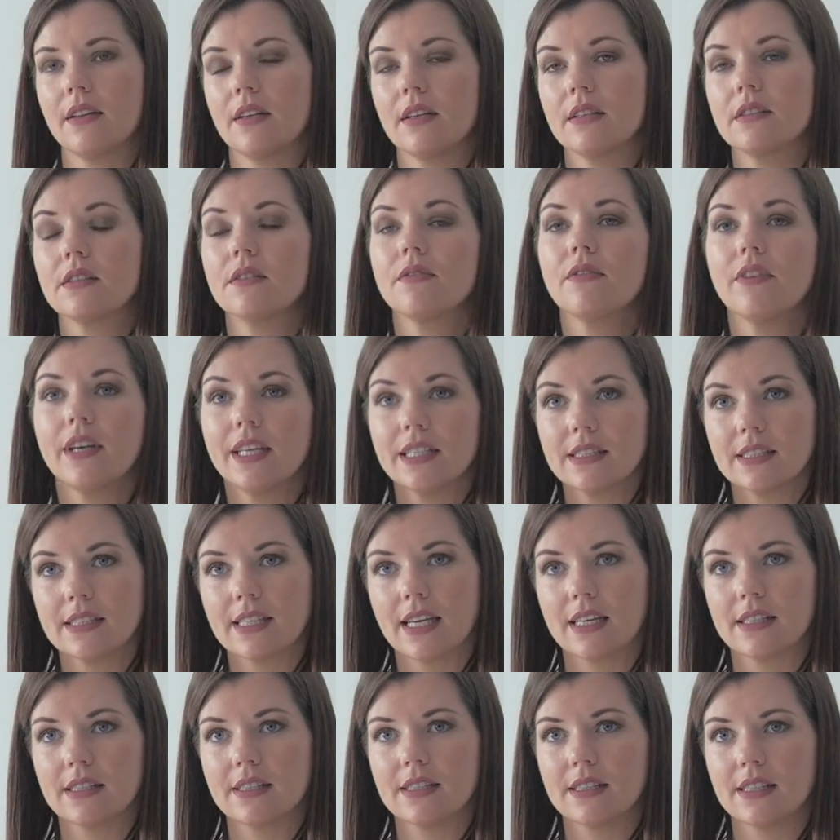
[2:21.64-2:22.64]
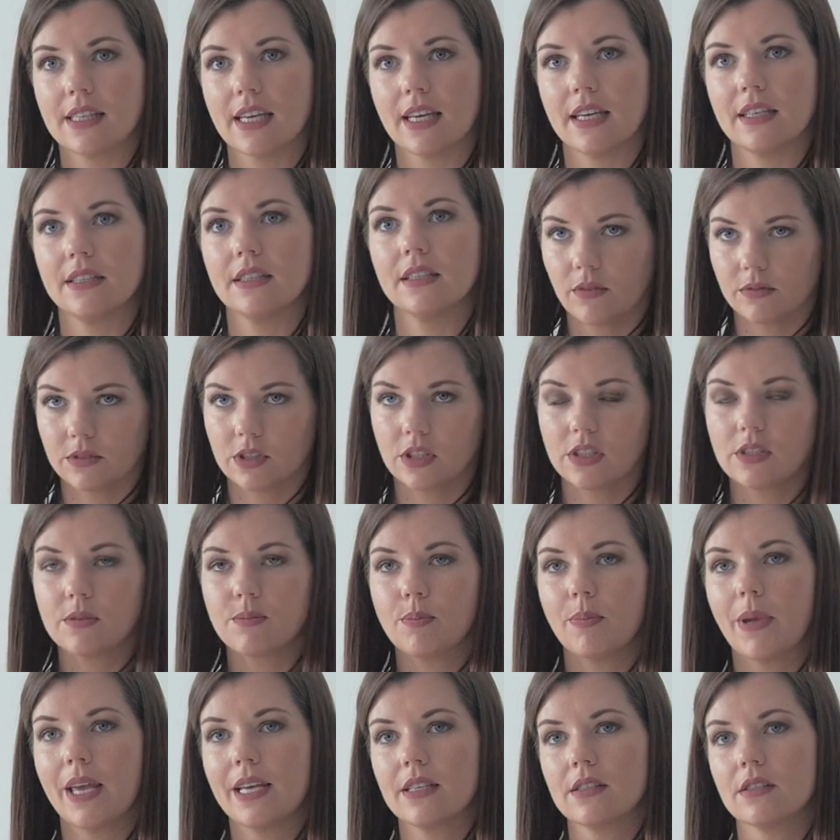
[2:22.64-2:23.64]
The defense has said,
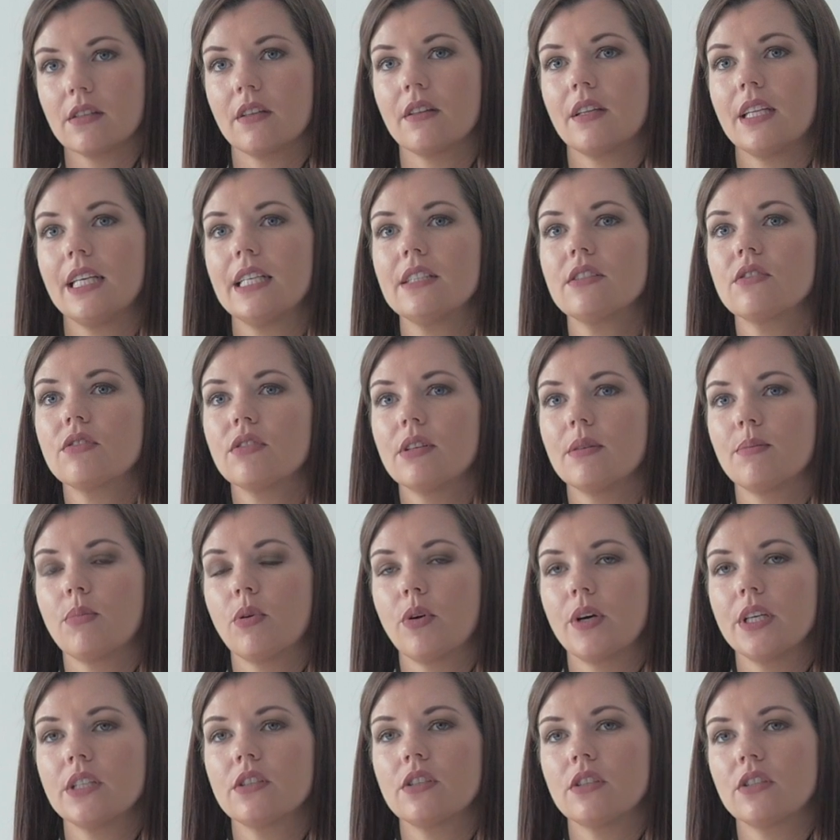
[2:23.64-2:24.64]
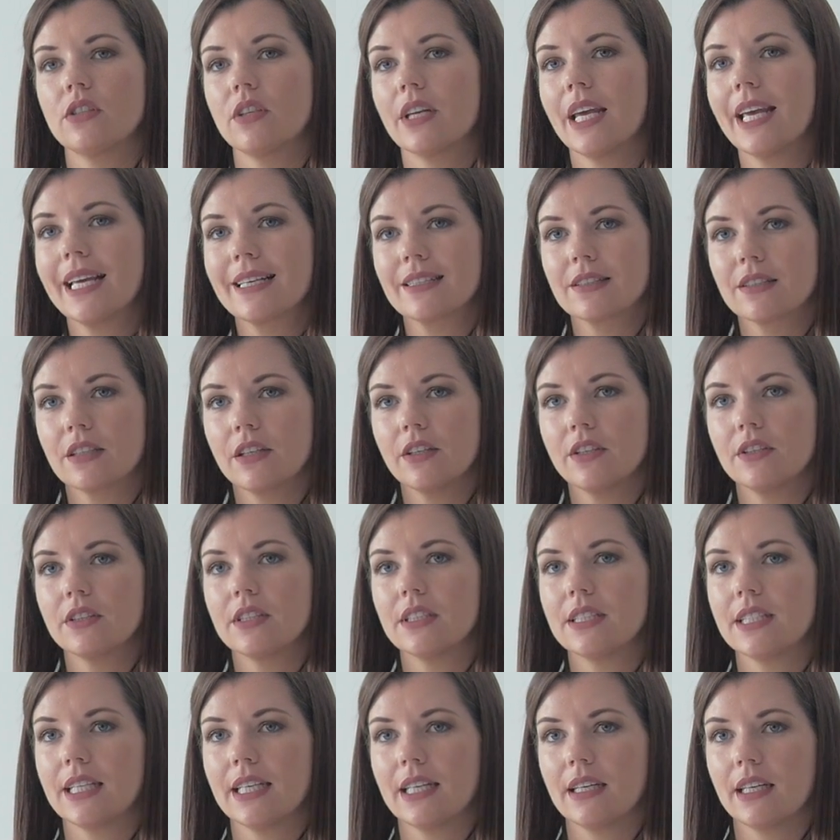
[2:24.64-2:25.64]
just based on these 3 points, you should exclude
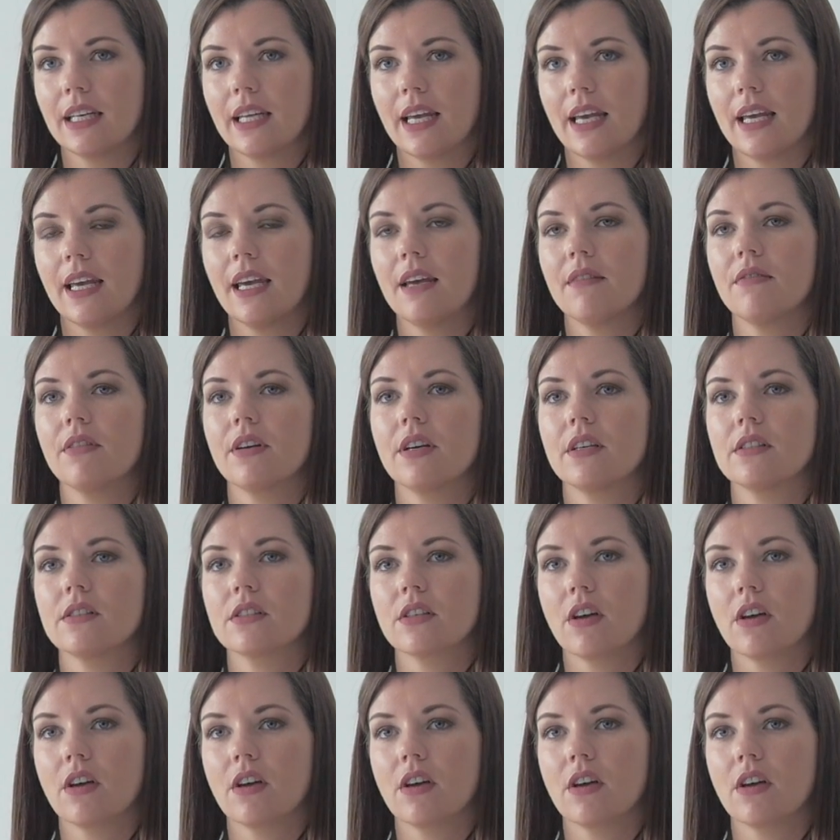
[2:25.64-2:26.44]
the DNA evidence